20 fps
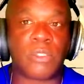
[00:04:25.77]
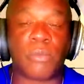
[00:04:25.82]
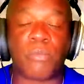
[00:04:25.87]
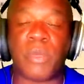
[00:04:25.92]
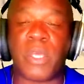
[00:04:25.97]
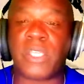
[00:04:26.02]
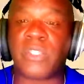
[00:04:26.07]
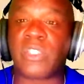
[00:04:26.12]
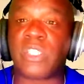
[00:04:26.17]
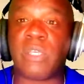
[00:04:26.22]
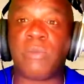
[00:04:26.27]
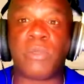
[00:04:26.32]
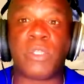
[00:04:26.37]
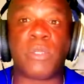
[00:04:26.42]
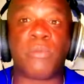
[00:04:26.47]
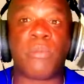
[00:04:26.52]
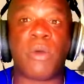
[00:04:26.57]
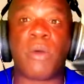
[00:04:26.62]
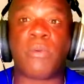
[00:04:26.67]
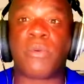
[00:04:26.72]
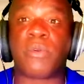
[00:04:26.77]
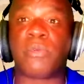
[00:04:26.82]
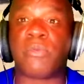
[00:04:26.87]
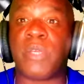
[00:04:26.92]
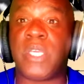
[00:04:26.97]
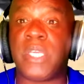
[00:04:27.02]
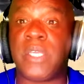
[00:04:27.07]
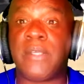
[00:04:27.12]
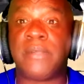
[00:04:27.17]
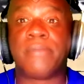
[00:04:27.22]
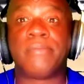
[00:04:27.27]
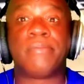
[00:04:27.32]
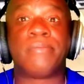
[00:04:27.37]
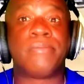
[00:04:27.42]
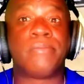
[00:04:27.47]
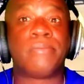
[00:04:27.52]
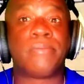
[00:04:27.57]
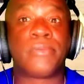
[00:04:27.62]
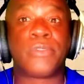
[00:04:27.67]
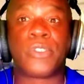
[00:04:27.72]
best team in the bubble to me,
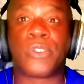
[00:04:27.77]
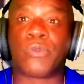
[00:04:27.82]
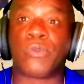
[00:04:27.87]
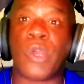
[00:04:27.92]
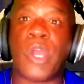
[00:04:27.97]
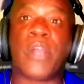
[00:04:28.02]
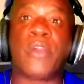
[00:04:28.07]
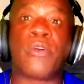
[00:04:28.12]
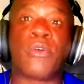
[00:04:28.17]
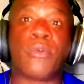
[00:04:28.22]
Toronto